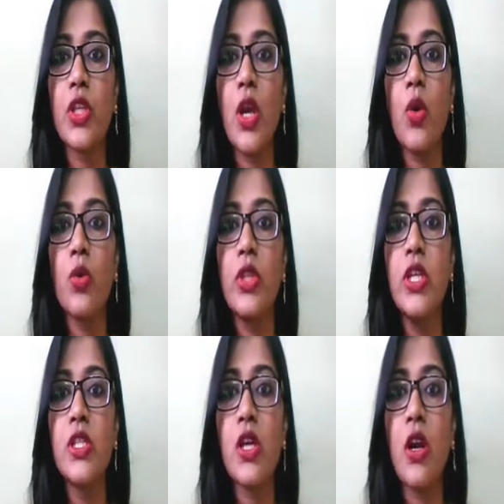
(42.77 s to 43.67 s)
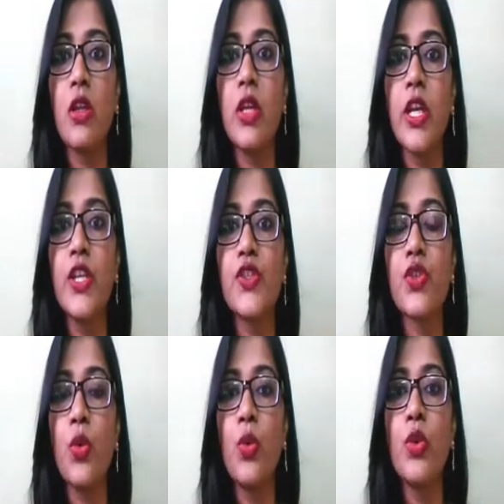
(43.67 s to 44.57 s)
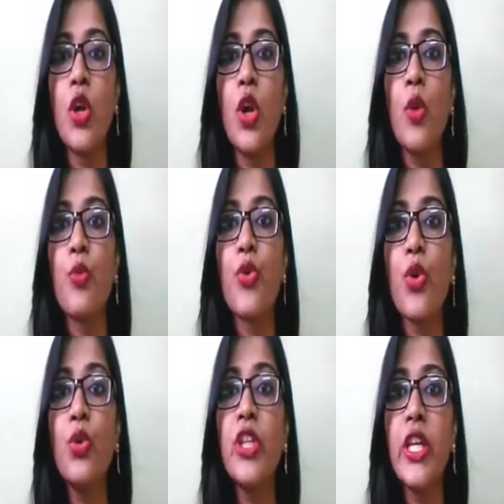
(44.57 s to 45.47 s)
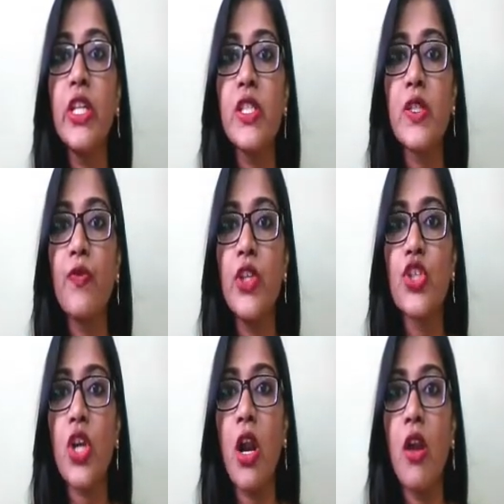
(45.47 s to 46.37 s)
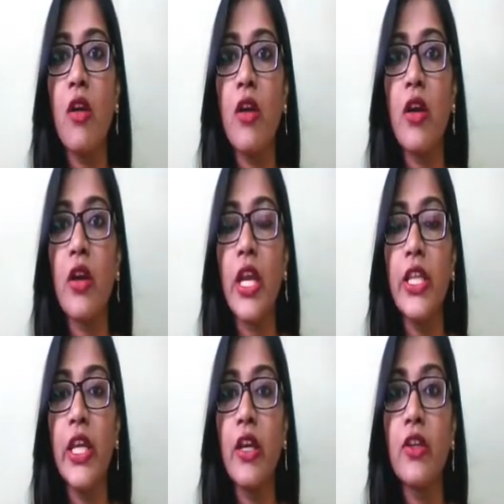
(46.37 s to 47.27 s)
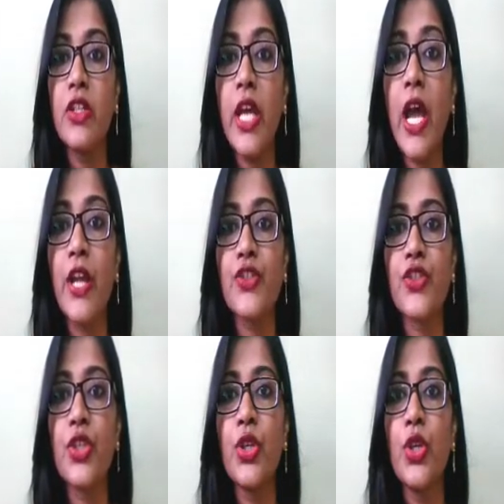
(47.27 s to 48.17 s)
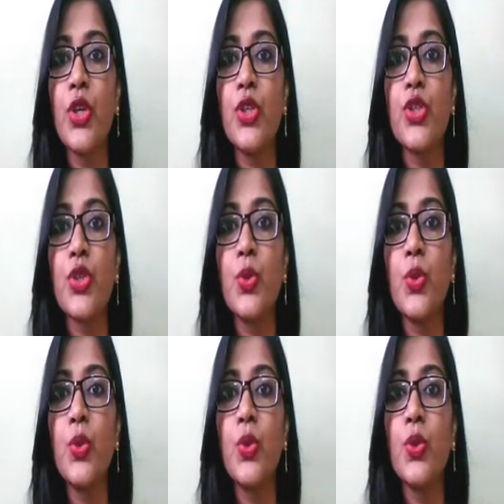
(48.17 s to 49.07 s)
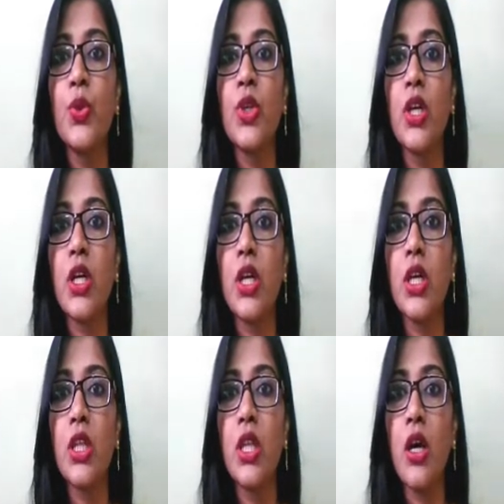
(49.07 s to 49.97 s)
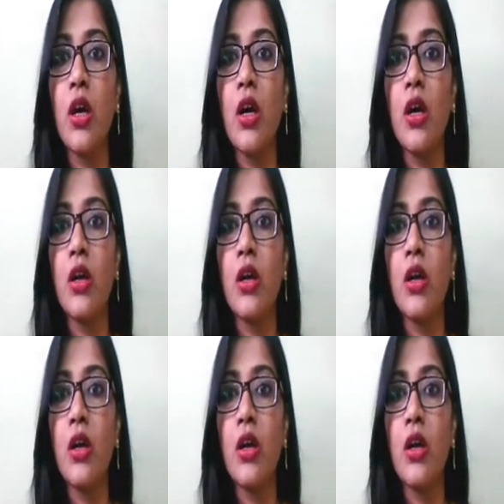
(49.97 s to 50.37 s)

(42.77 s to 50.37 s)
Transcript: Now these are the histone proteins which are getting attached to the